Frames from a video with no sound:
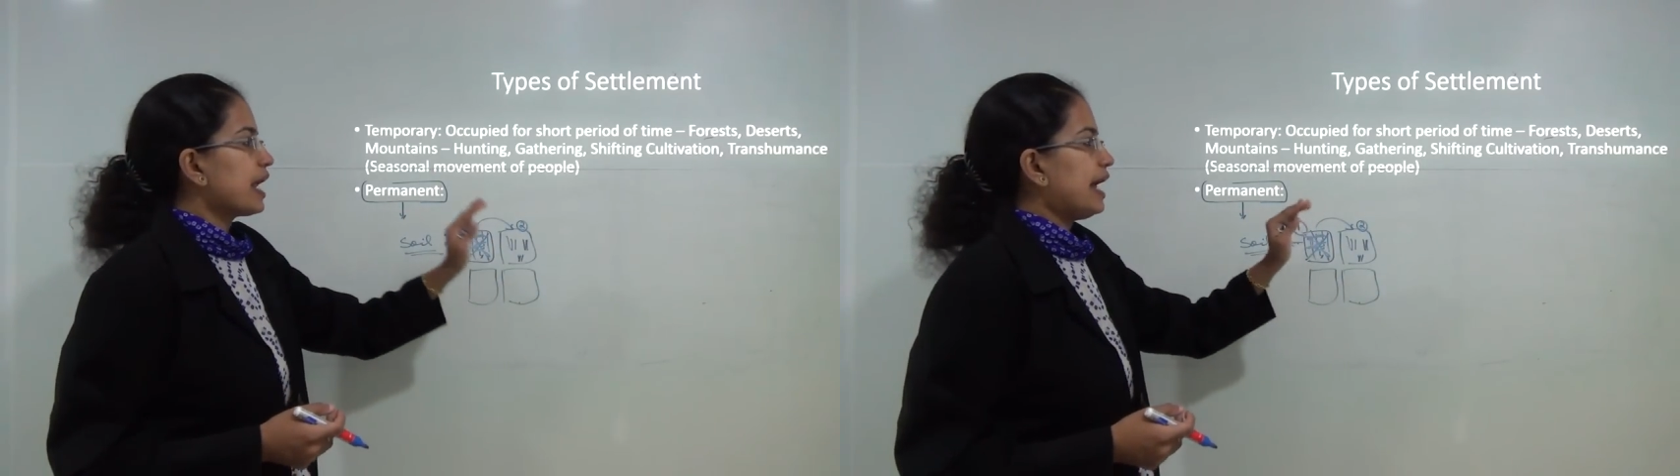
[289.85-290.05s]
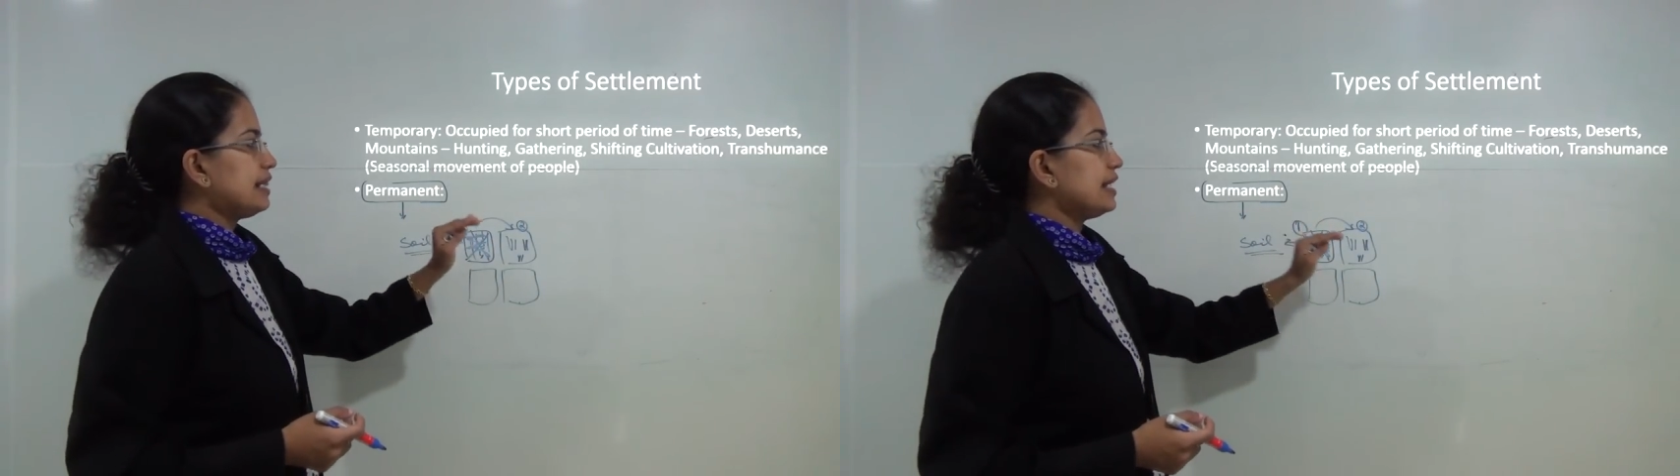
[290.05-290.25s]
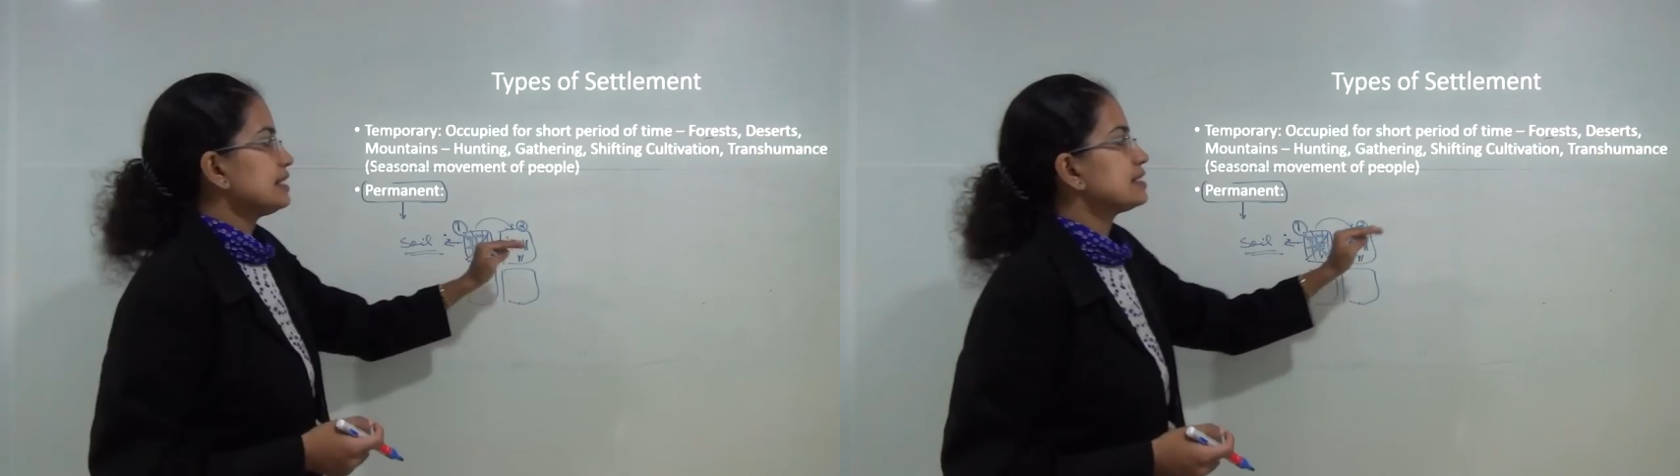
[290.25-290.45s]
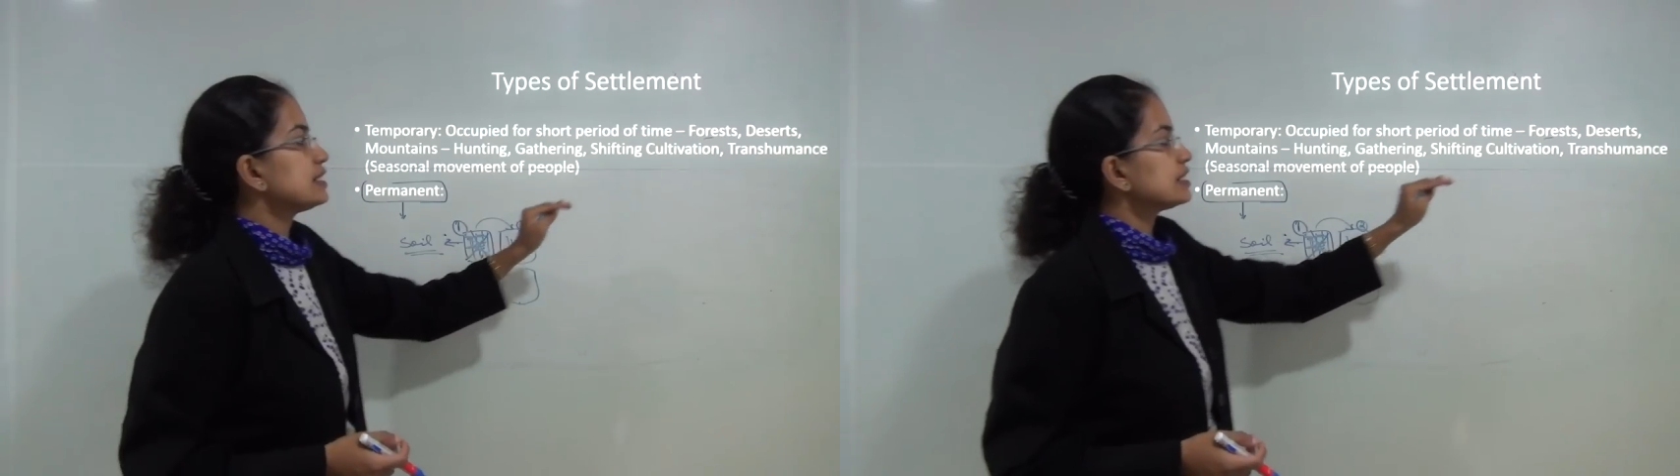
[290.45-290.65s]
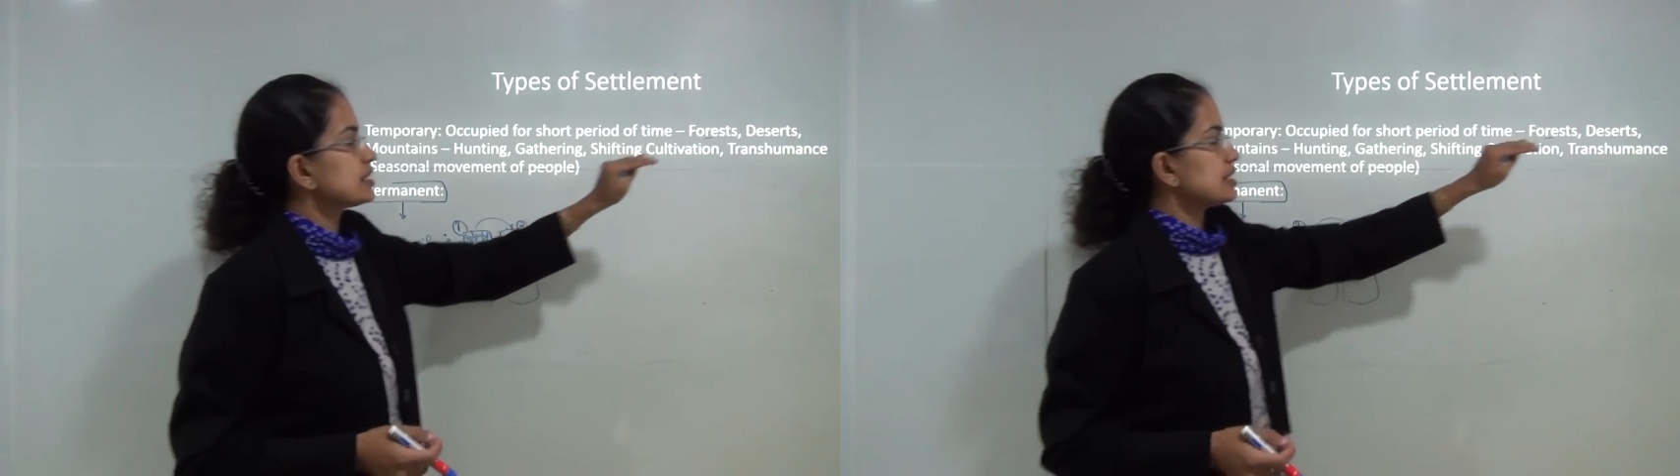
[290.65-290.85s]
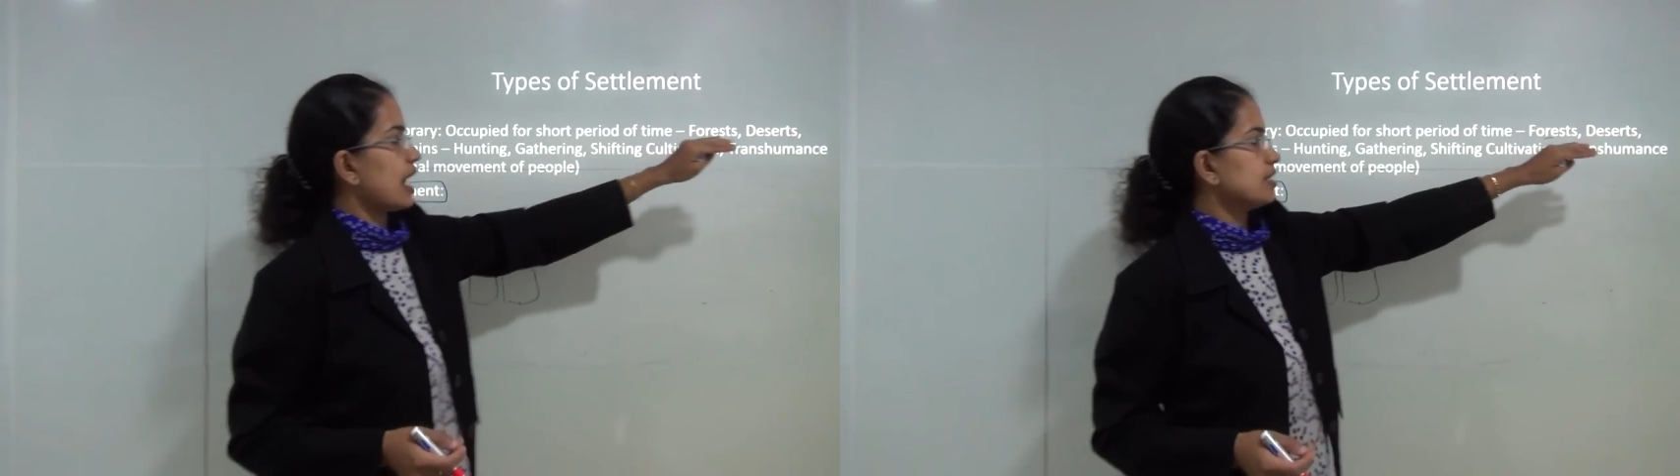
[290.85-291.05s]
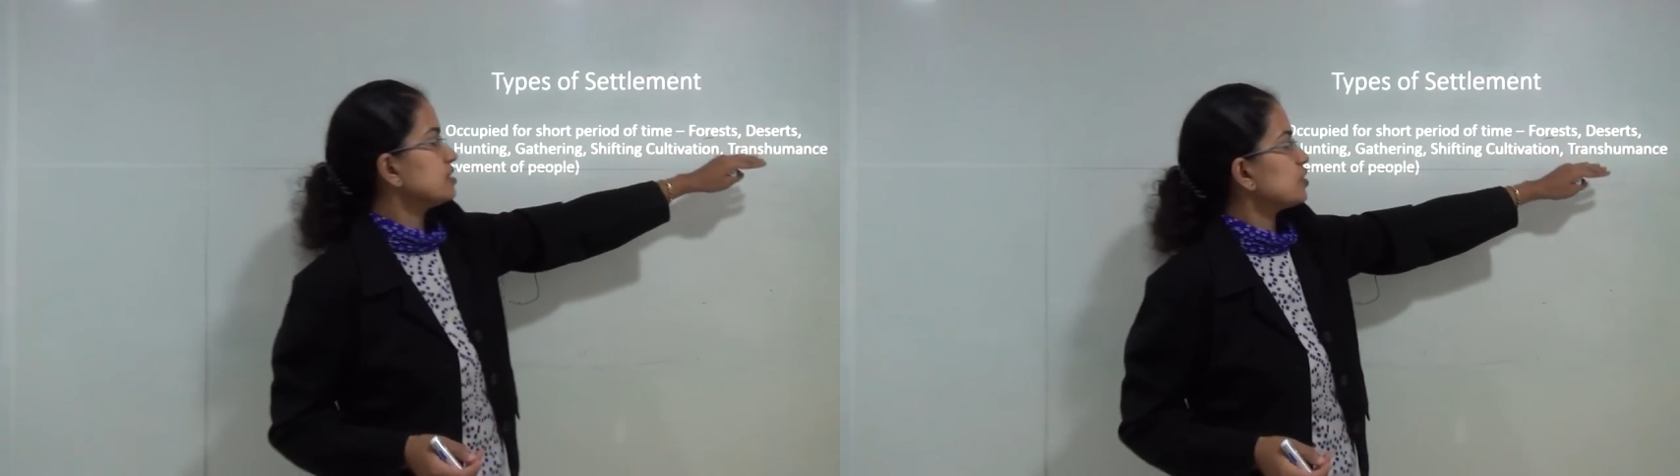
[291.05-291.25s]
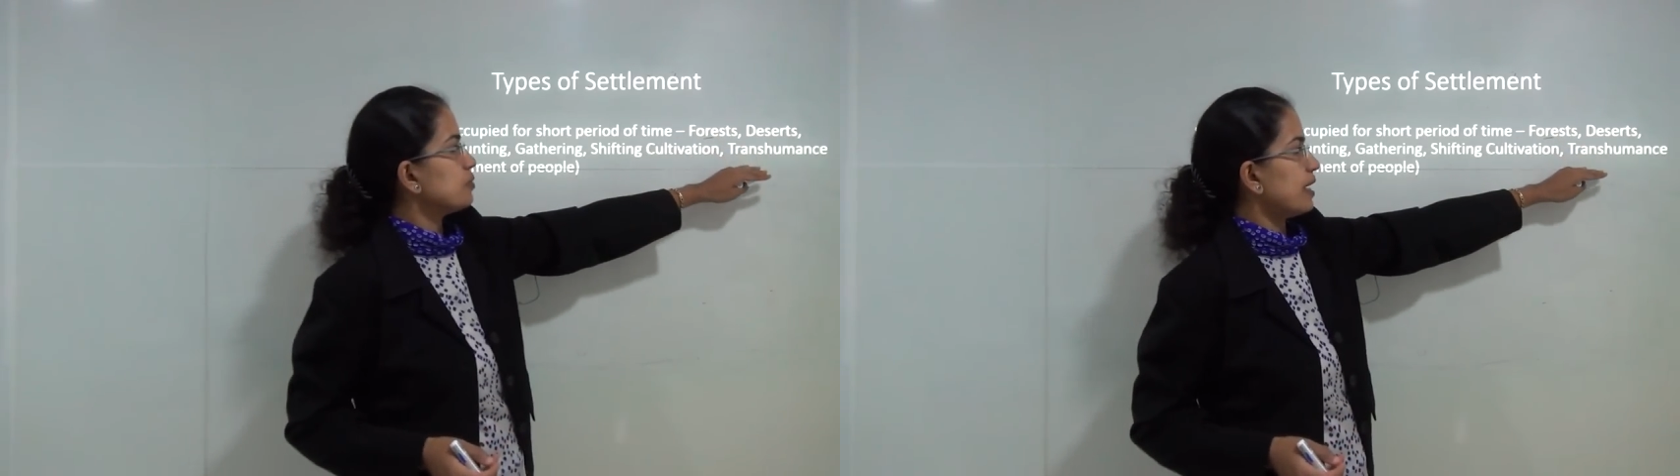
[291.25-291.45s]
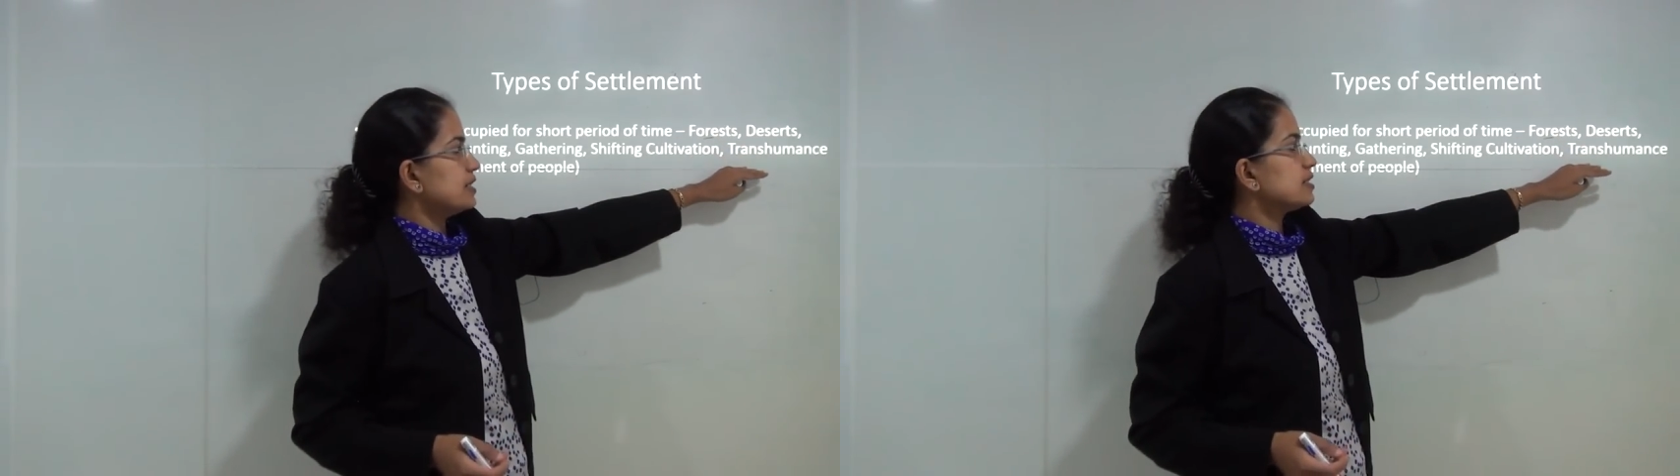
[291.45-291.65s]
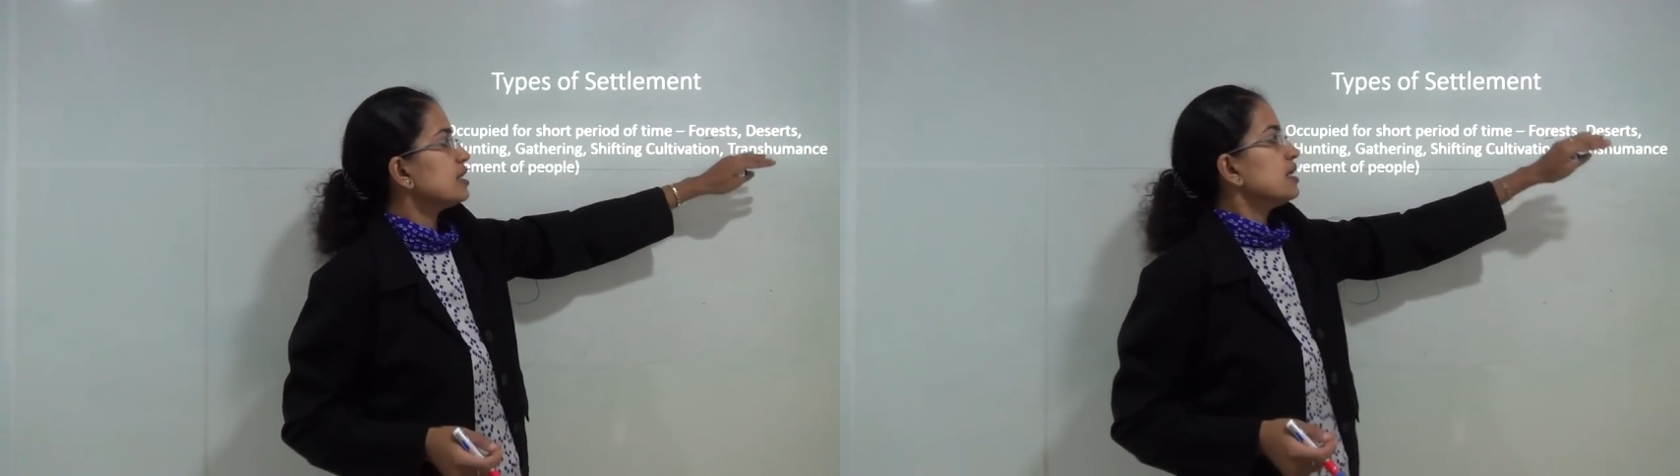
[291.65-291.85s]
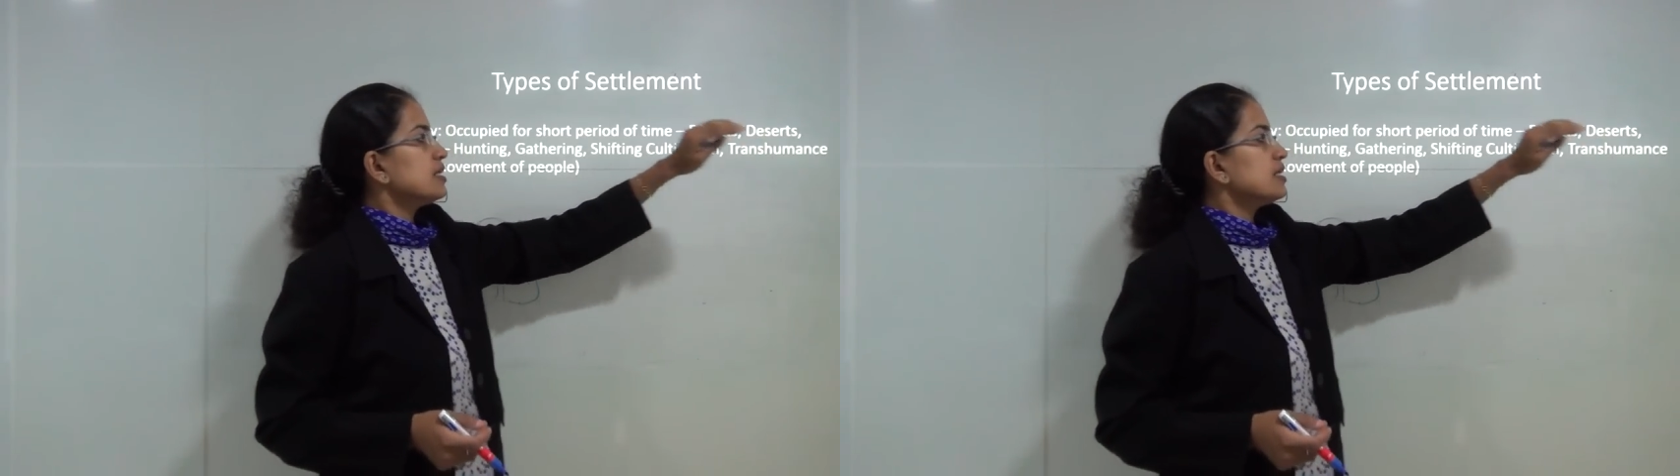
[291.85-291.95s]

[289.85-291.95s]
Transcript: and next is transhumance